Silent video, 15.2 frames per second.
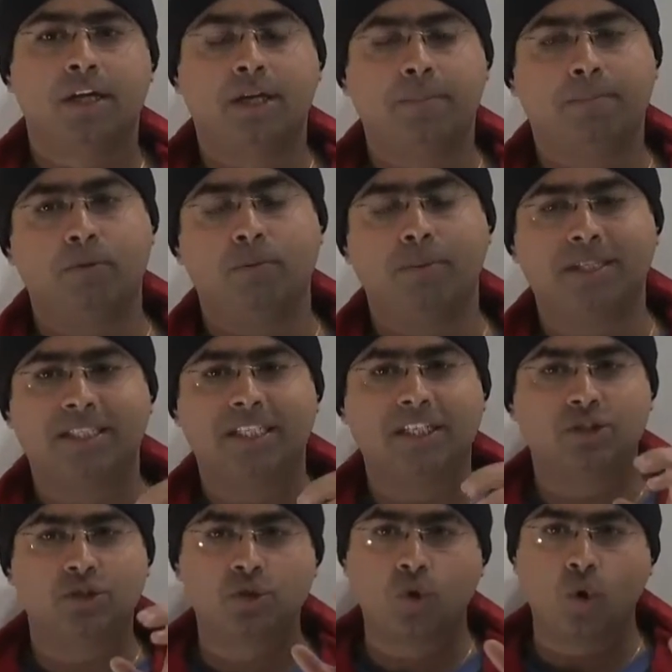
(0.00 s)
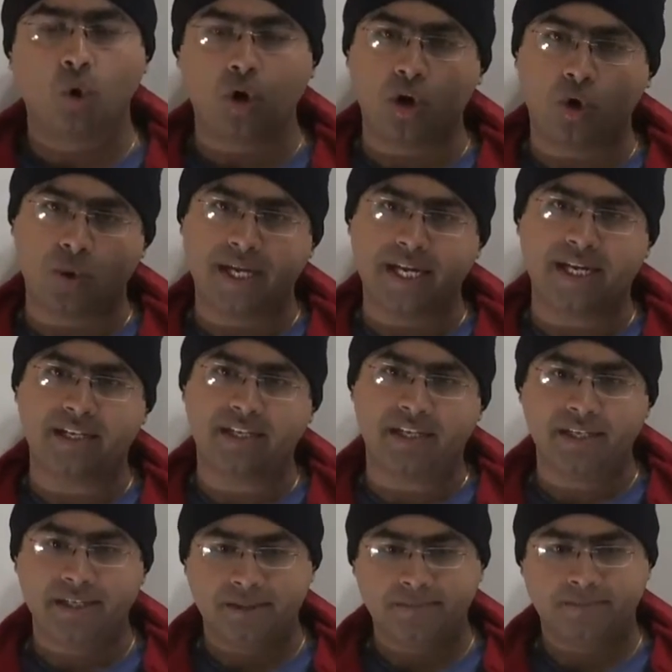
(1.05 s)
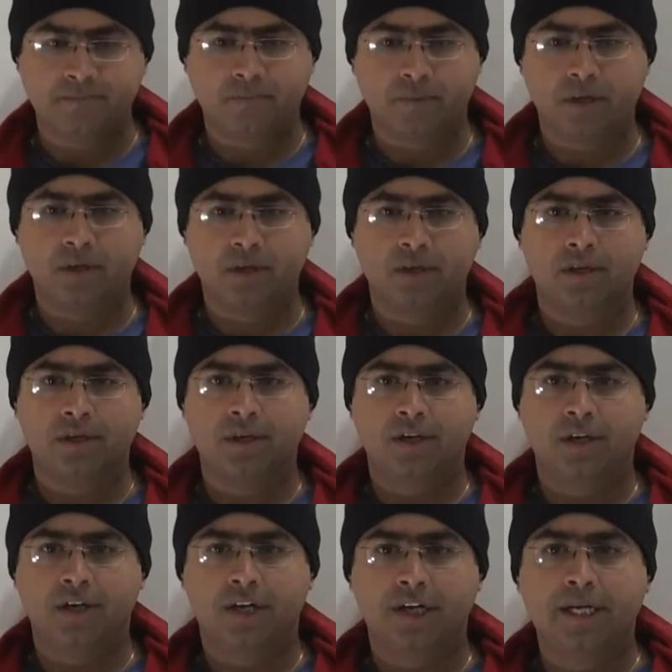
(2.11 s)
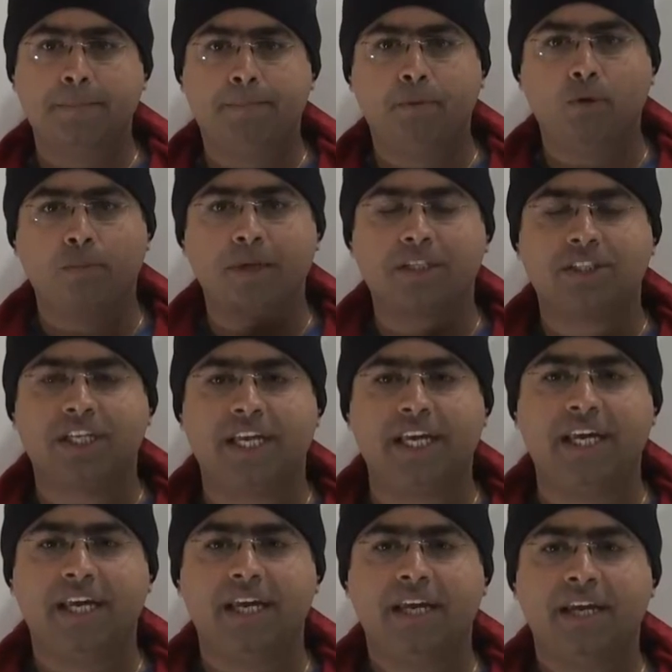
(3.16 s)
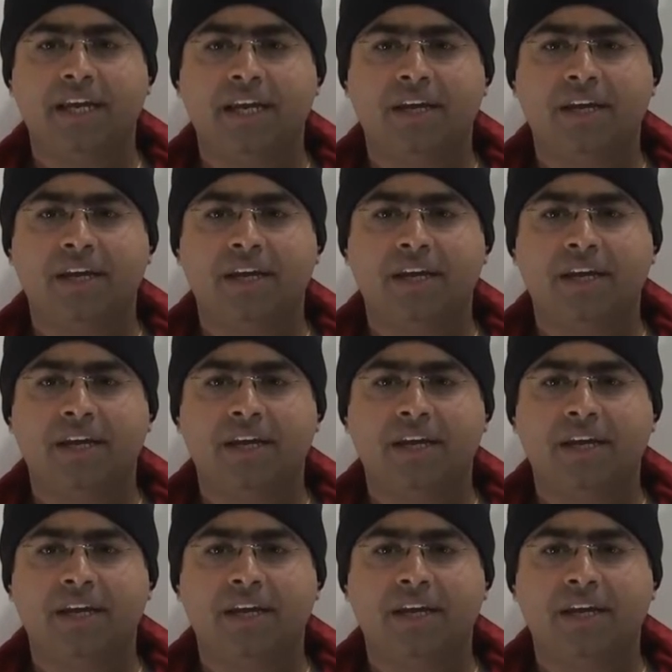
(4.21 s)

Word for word: Diplomacy is goal-oriented. Diplomacy